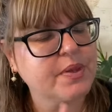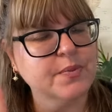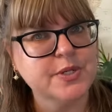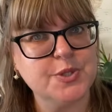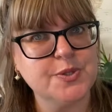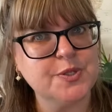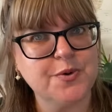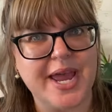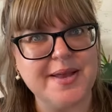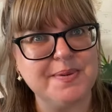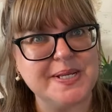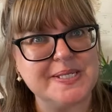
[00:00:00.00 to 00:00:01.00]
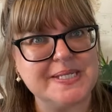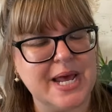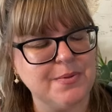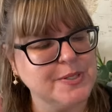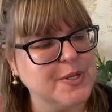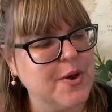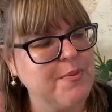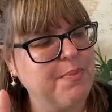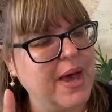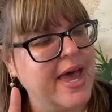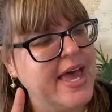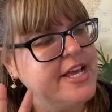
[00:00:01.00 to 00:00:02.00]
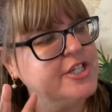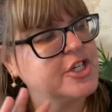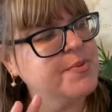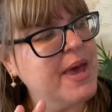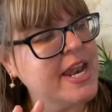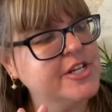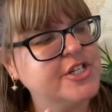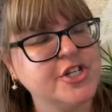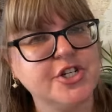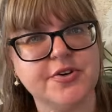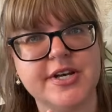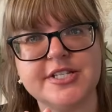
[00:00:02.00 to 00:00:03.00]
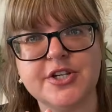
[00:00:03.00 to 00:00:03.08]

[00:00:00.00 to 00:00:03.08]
which was great because Dad was home, but she managed to do it.